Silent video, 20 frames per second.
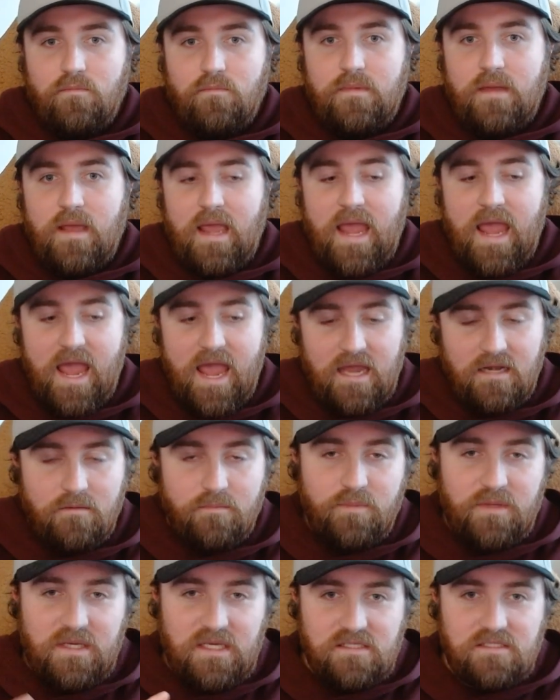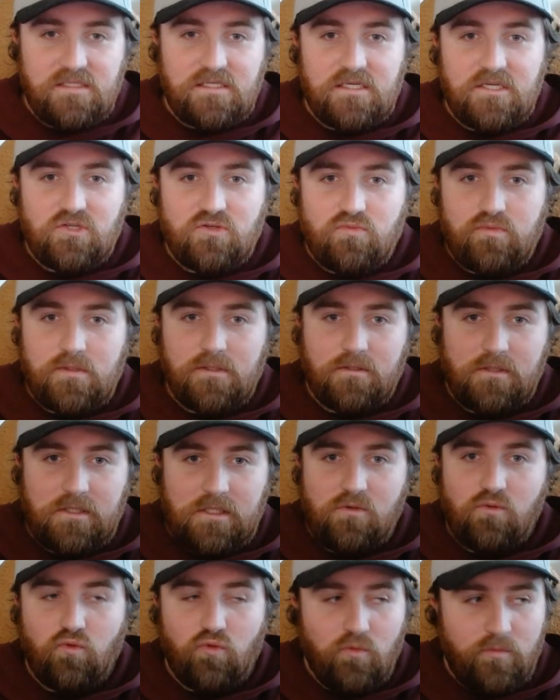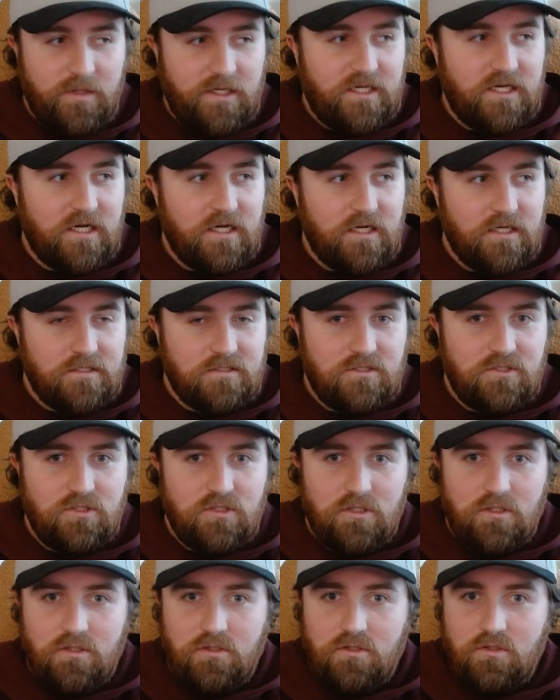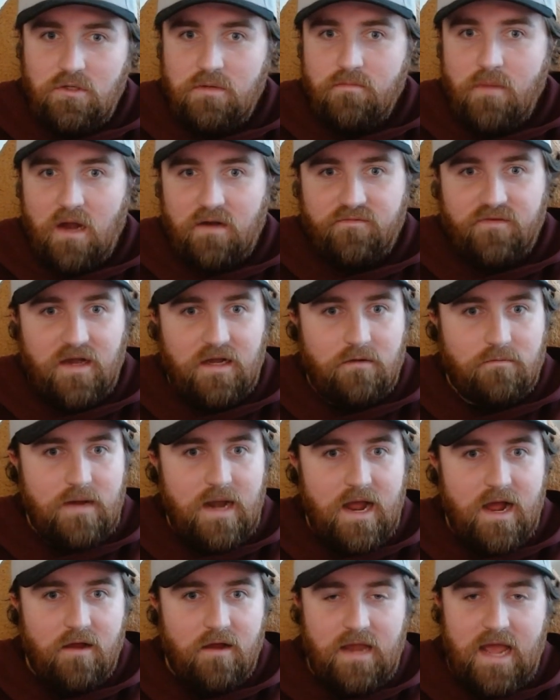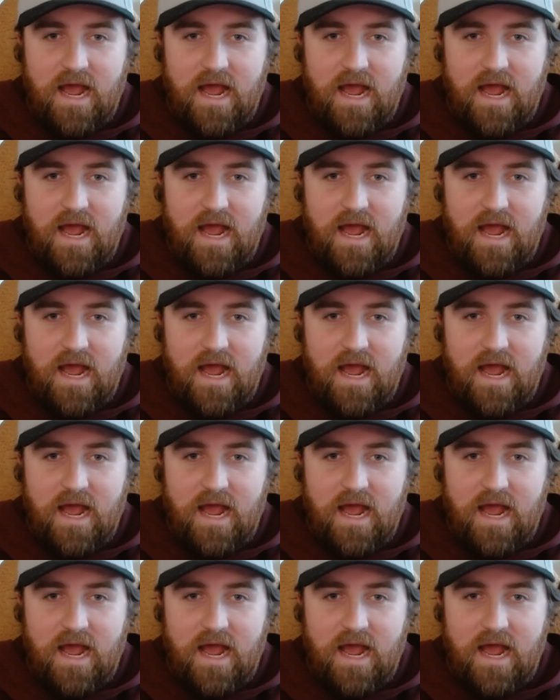headpiece is really cool because you can modify it around,